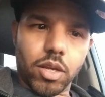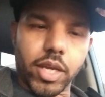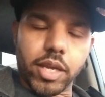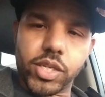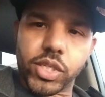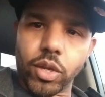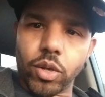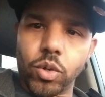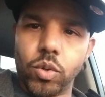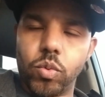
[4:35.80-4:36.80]
Okay,
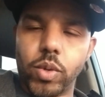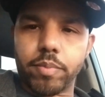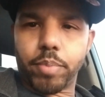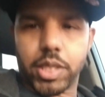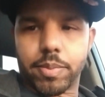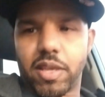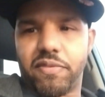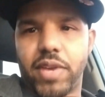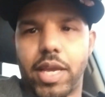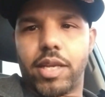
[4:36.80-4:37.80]
so picked up
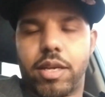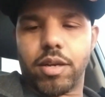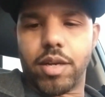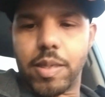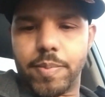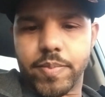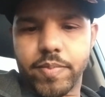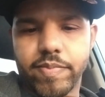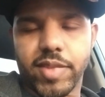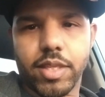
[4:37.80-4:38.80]
that VAG COM,
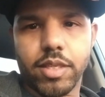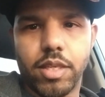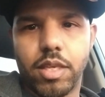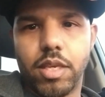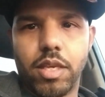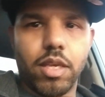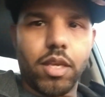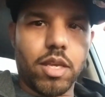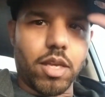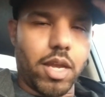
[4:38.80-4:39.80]

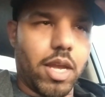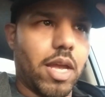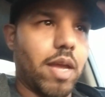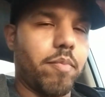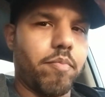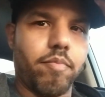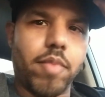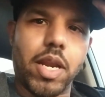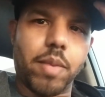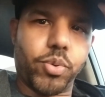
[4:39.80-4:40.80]

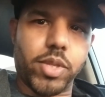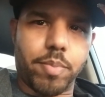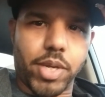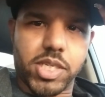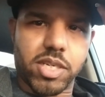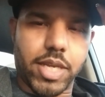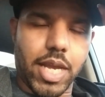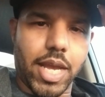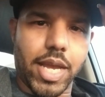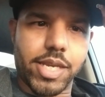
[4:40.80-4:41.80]
met up with a bunch of
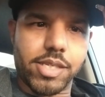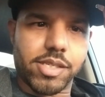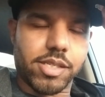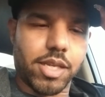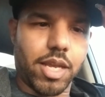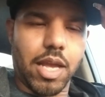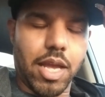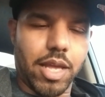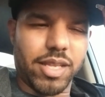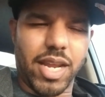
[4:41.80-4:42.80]
guys,
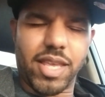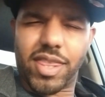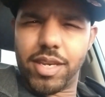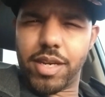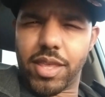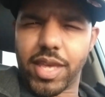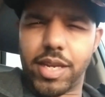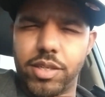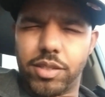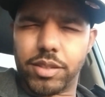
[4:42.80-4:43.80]

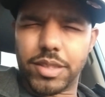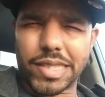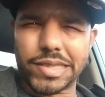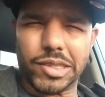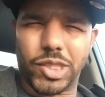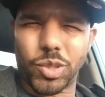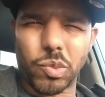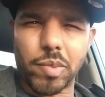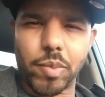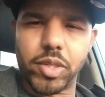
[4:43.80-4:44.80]
Nathaniel, I
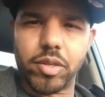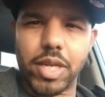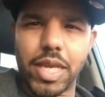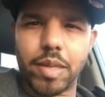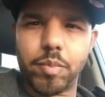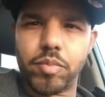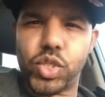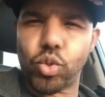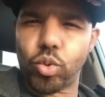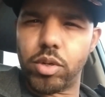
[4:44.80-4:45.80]
don't remember your name,
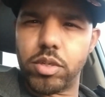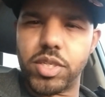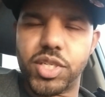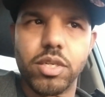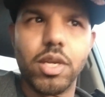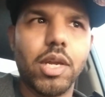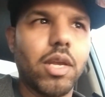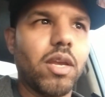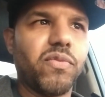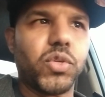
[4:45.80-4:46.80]
George,
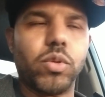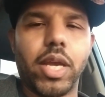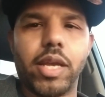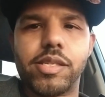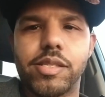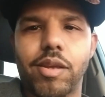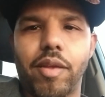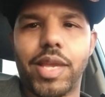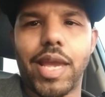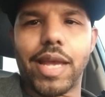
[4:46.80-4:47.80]
a few guys I saw
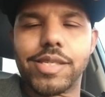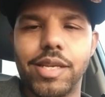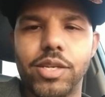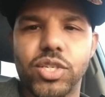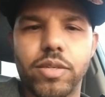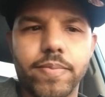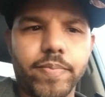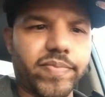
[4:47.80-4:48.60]
at the gas station.